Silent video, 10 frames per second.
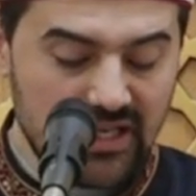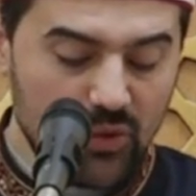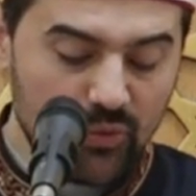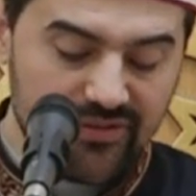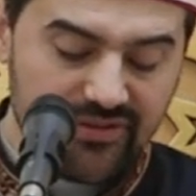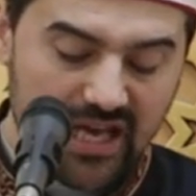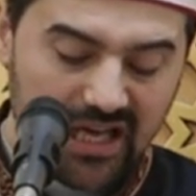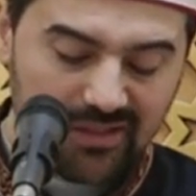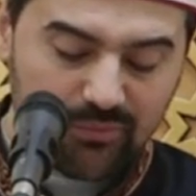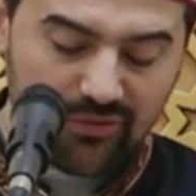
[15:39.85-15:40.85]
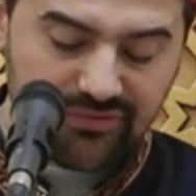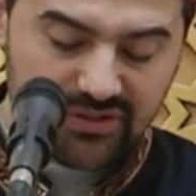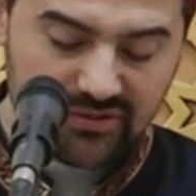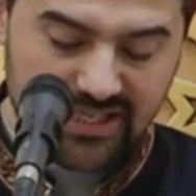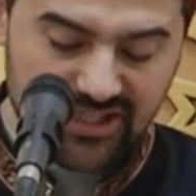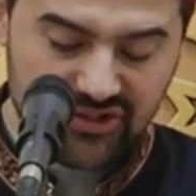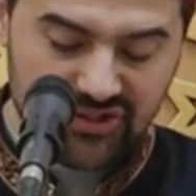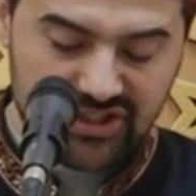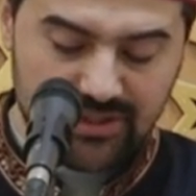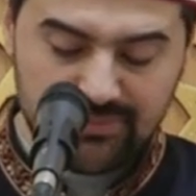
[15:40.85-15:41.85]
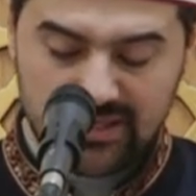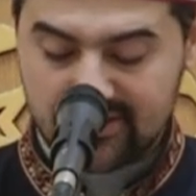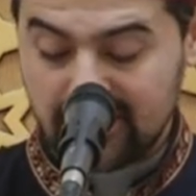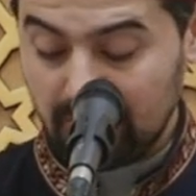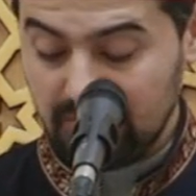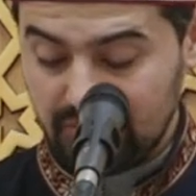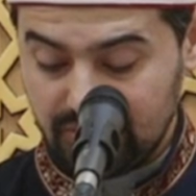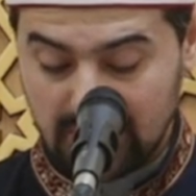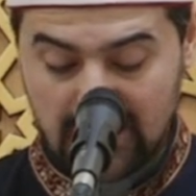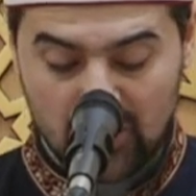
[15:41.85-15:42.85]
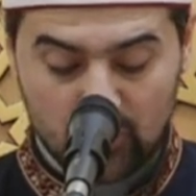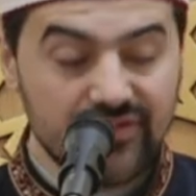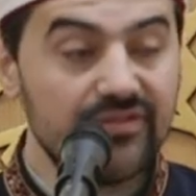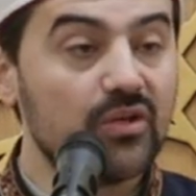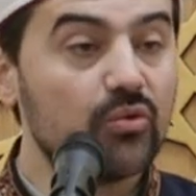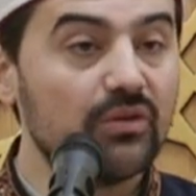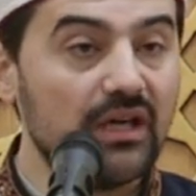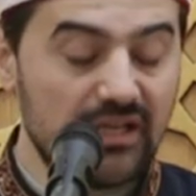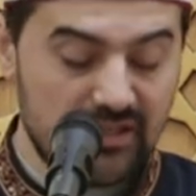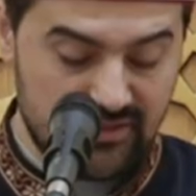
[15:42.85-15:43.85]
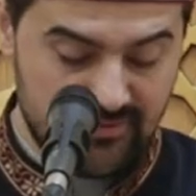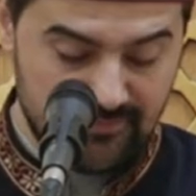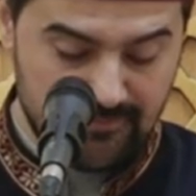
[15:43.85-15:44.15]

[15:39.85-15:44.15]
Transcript: with the help of the relationship established with the Quran.